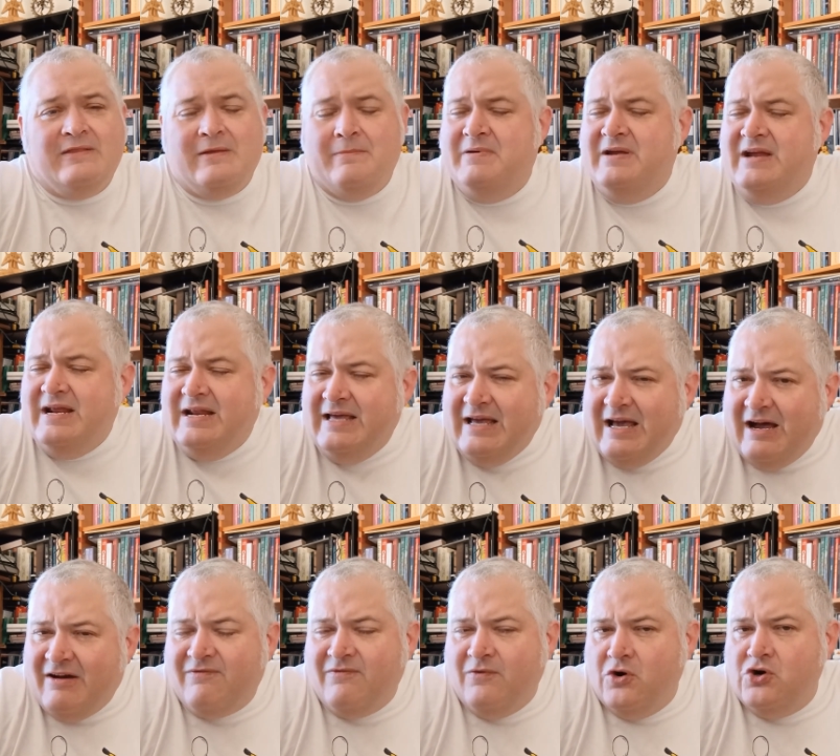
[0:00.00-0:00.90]
the
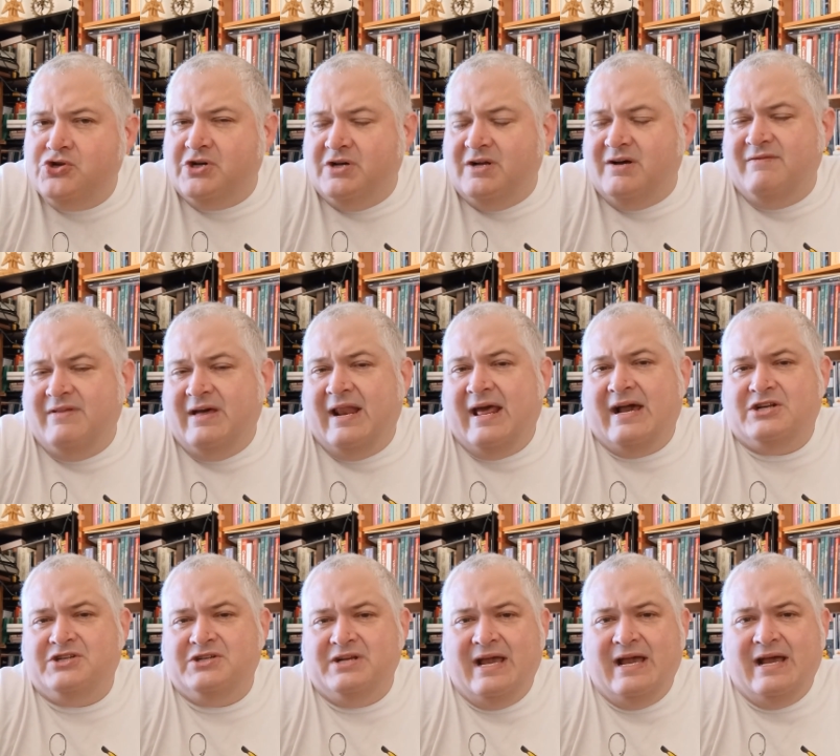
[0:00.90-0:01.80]
PDF version of that
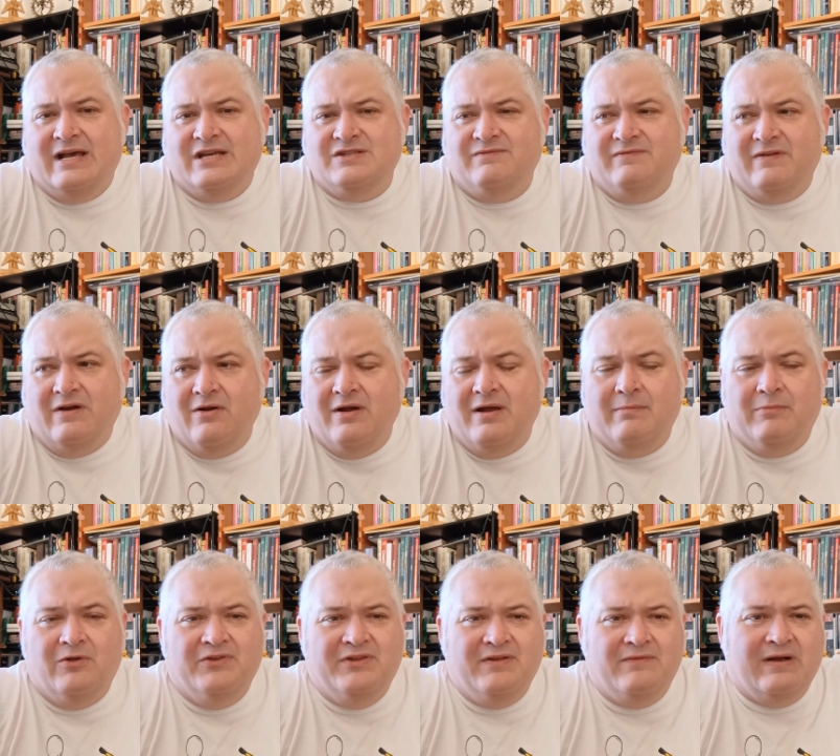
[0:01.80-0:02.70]
actually has
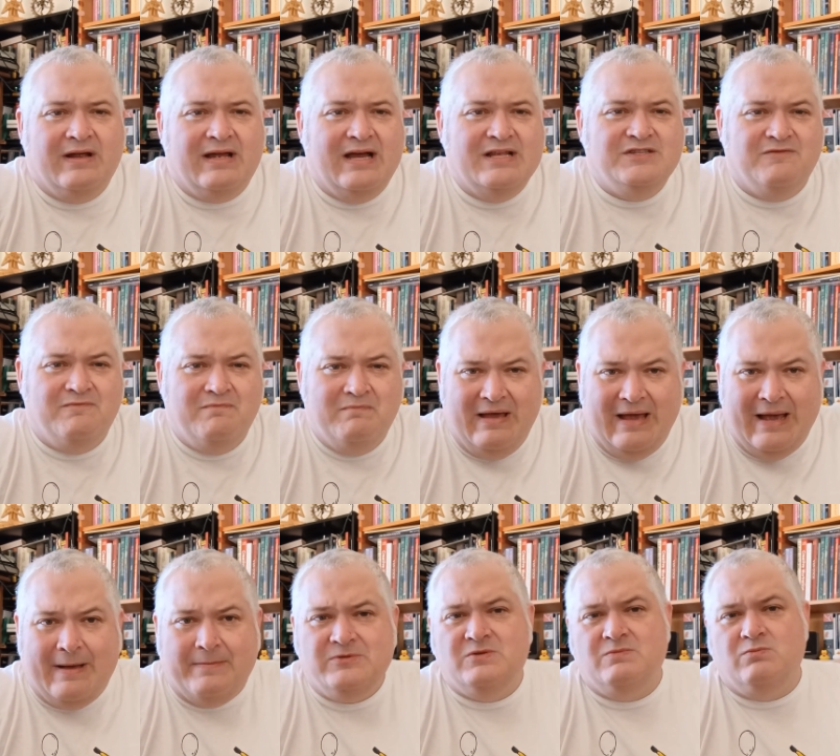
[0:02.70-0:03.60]
variable different kinds of
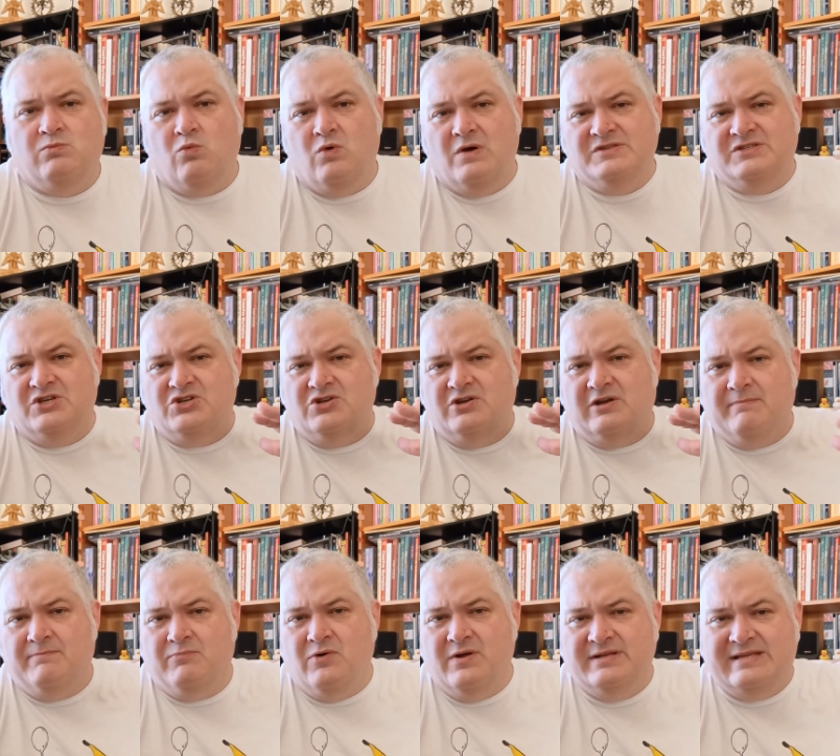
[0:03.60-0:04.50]
maps, ones that you
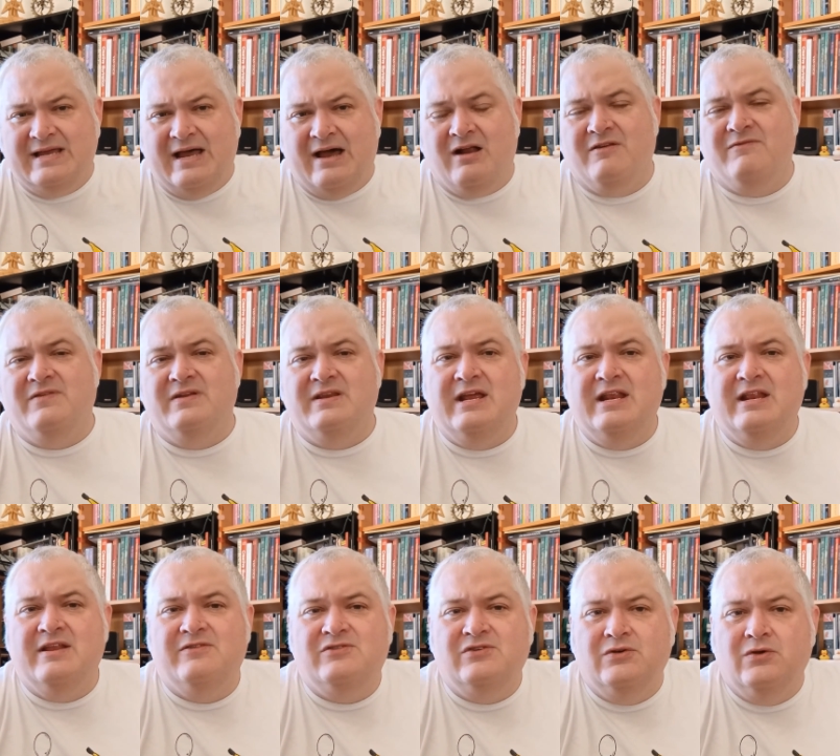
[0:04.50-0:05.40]
can print out if you
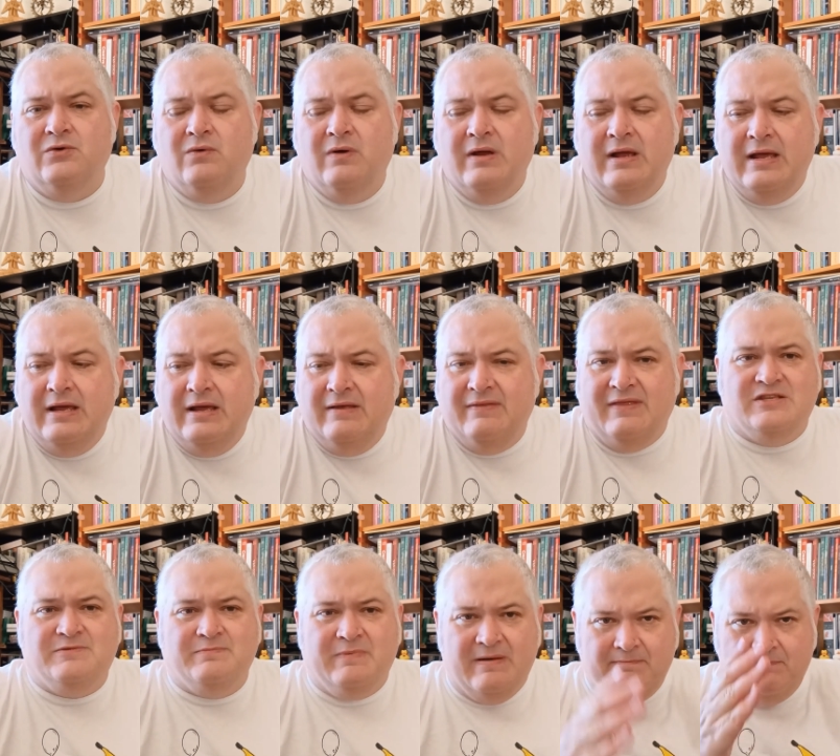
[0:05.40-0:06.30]
needed to,
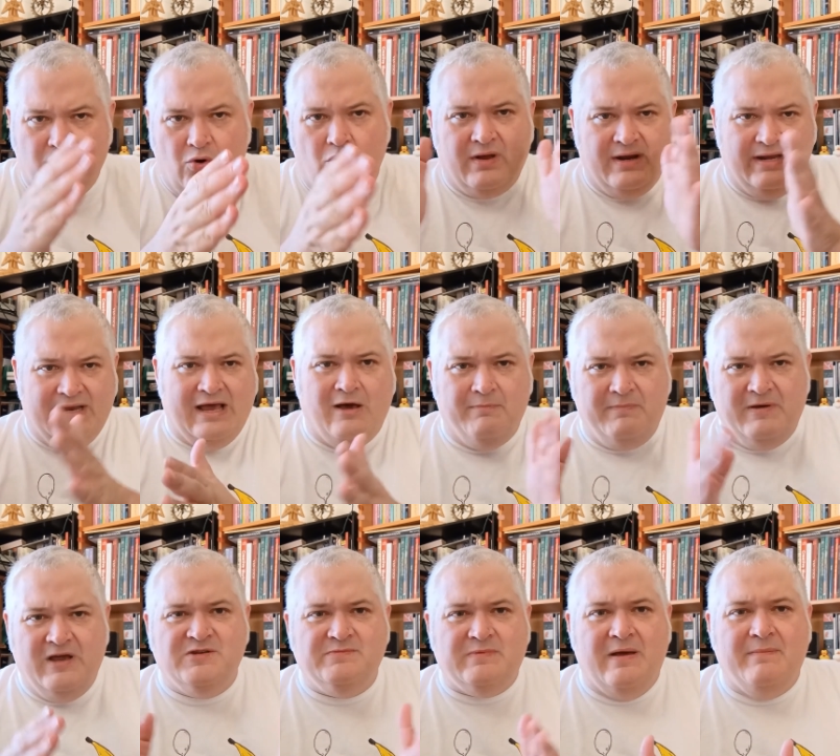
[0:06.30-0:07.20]
that's been broken down
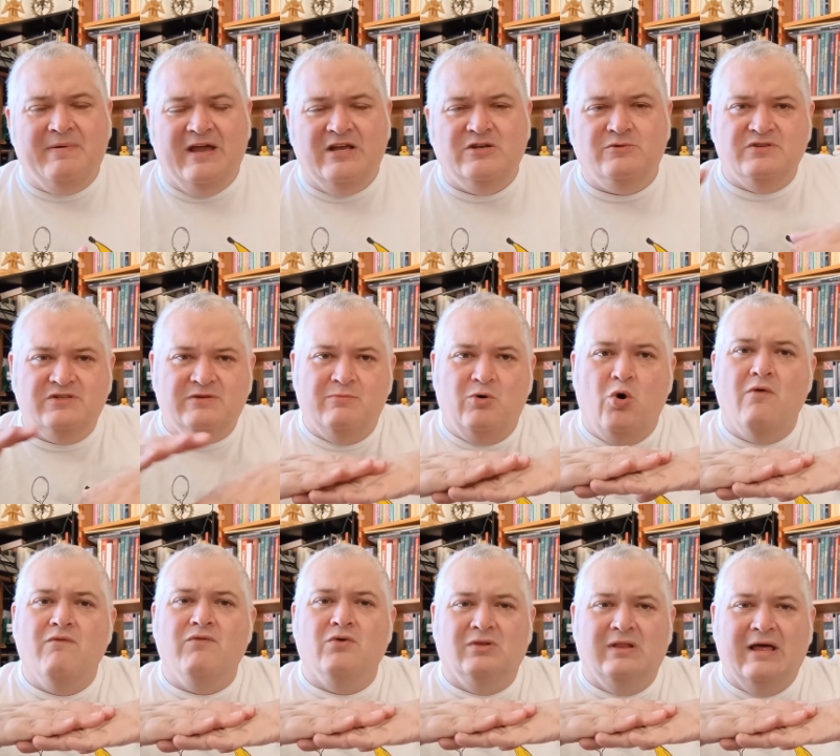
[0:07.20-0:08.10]
page by page with some
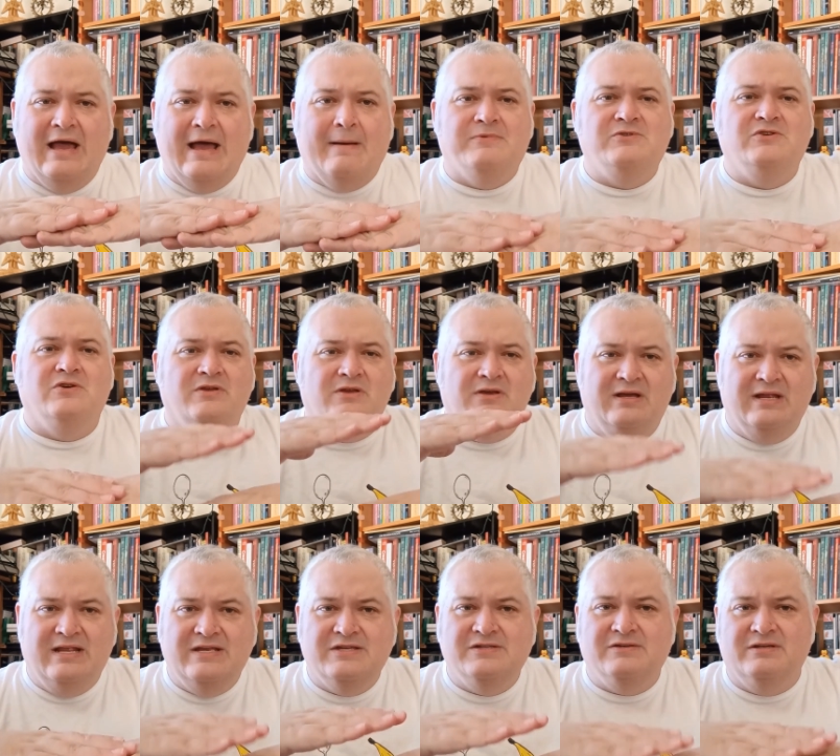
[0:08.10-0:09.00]
overlap, so you
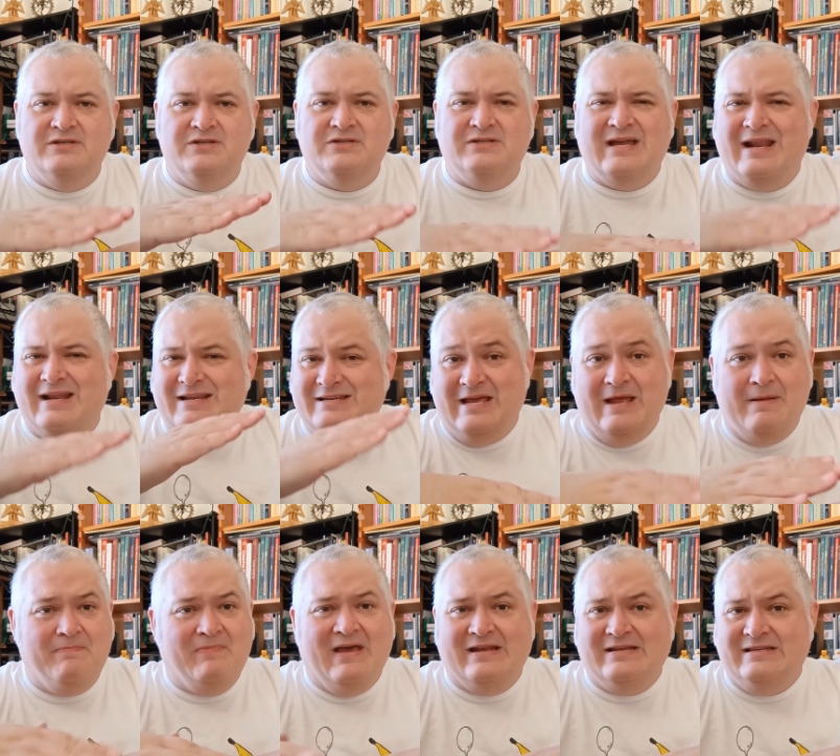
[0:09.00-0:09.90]
can easily just kind of
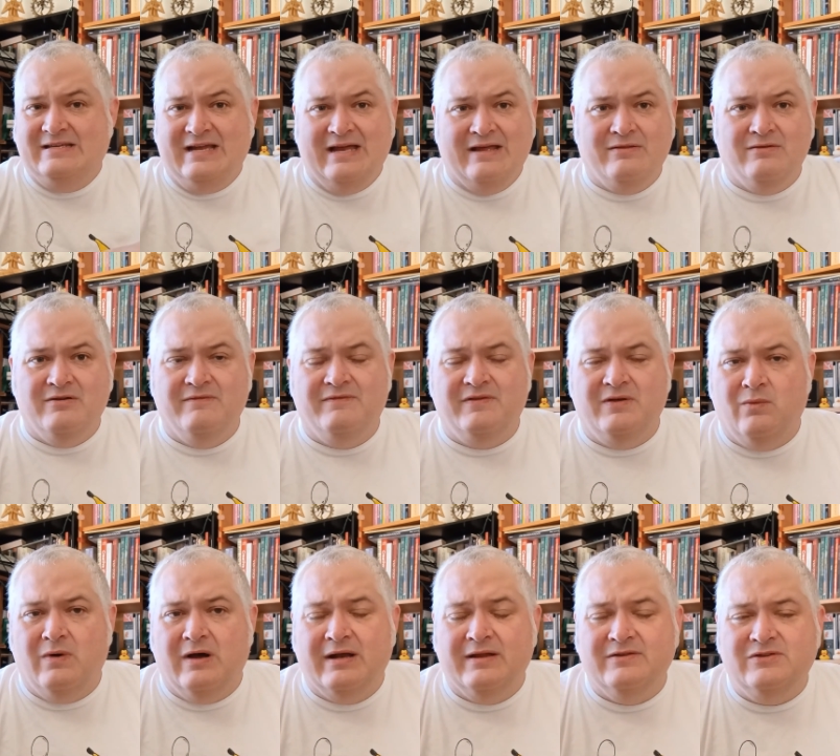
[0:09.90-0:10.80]
tape that together if
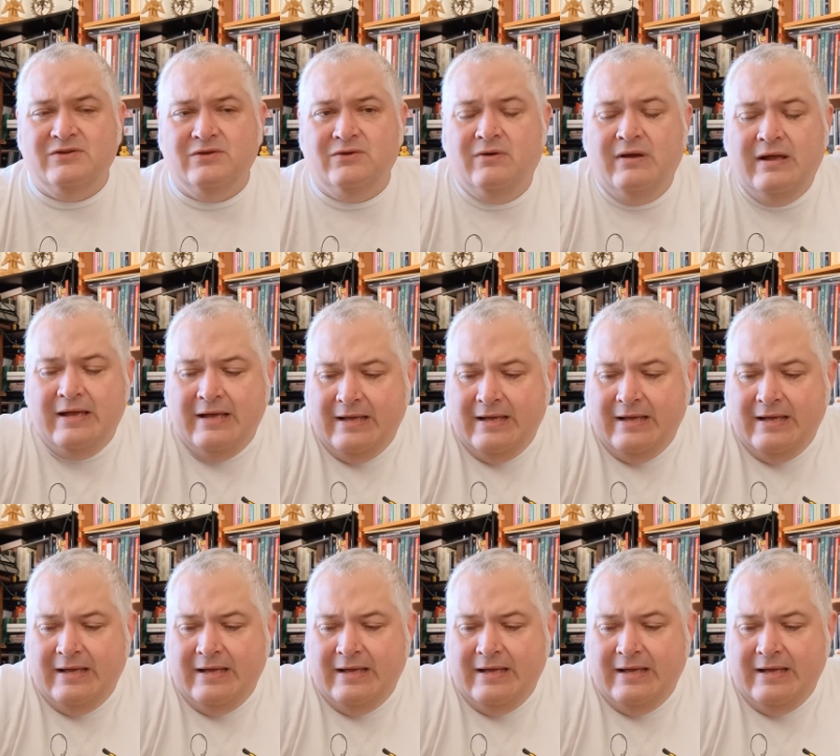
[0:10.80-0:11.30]
you wanted to.